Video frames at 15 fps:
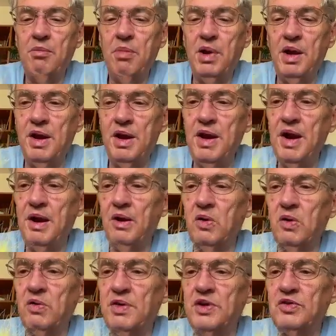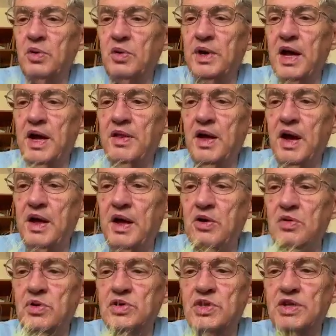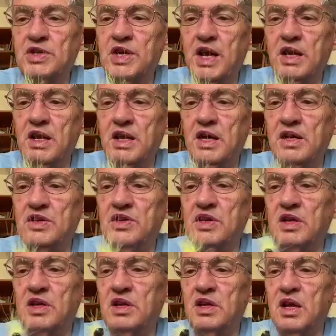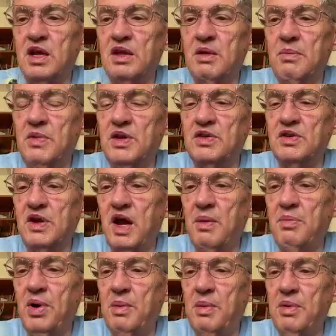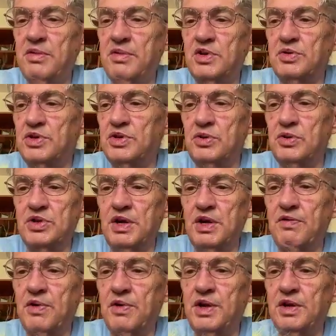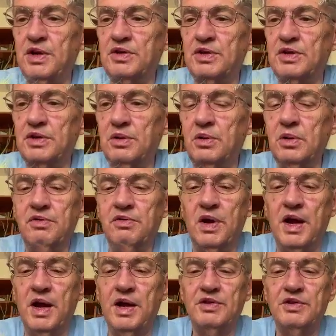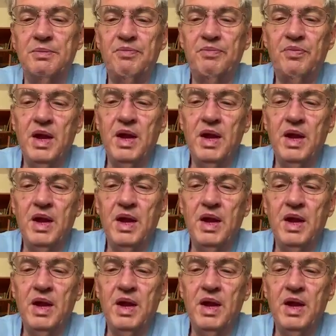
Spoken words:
but narrow this way, I used the techniques that this guy Popovich was using for his lure flies.